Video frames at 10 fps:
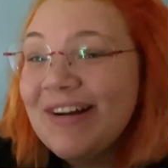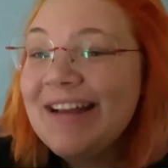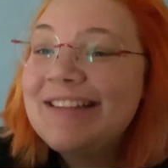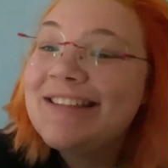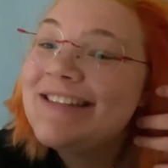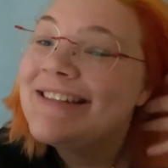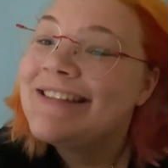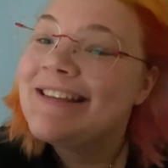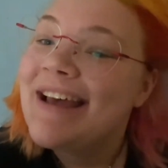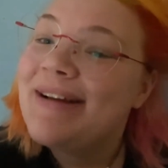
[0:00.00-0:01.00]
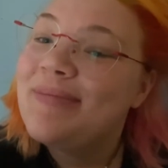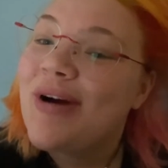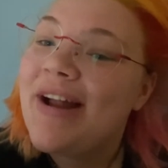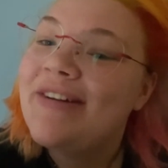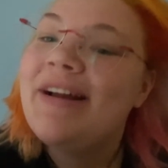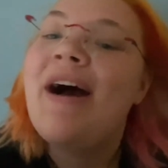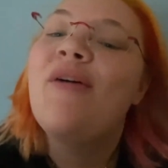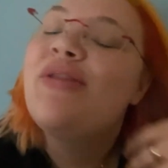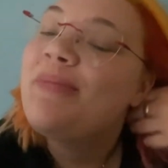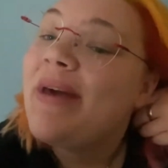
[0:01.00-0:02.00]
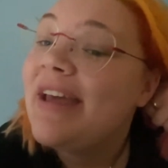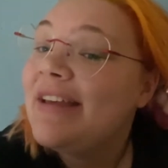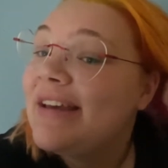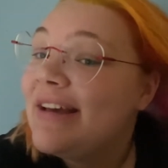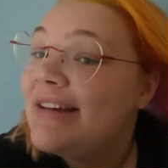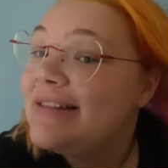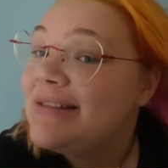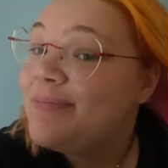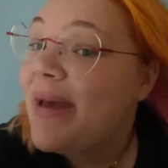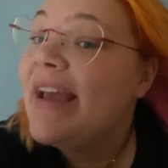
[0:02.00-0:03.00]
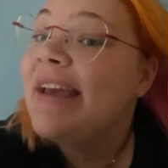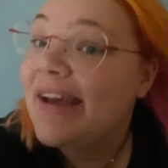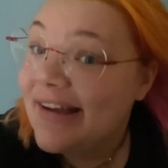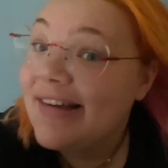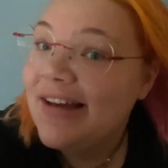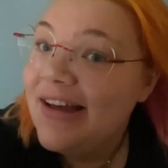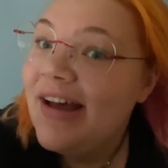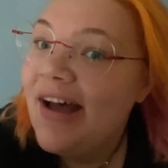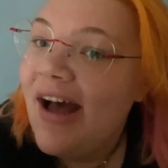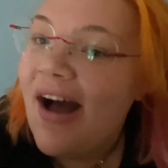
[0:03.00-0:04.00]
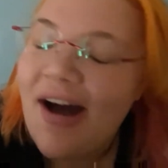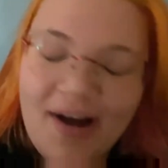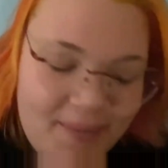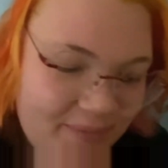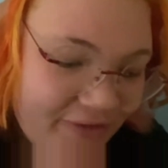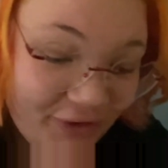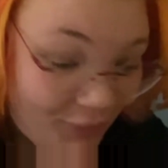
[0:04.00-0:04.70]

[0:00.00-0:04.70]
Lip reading: it's just like brighter now. The pink is pinking for